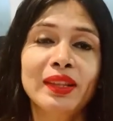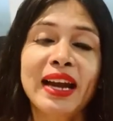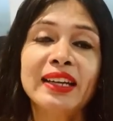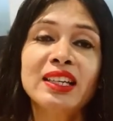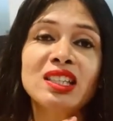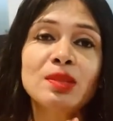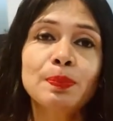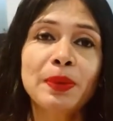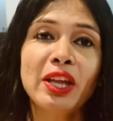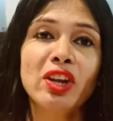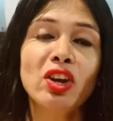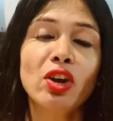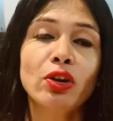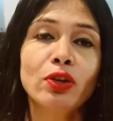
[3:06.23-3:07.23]
that is
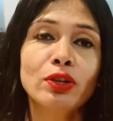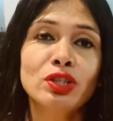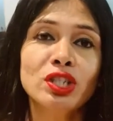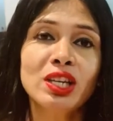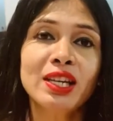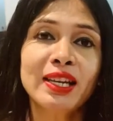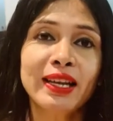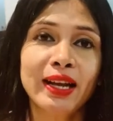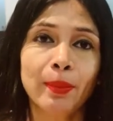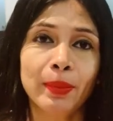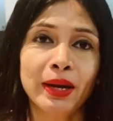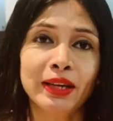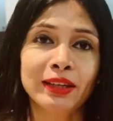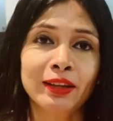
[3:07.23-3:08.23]
periodontial
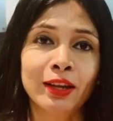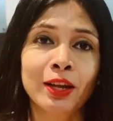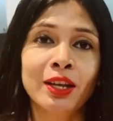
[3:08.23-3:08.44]
ligament.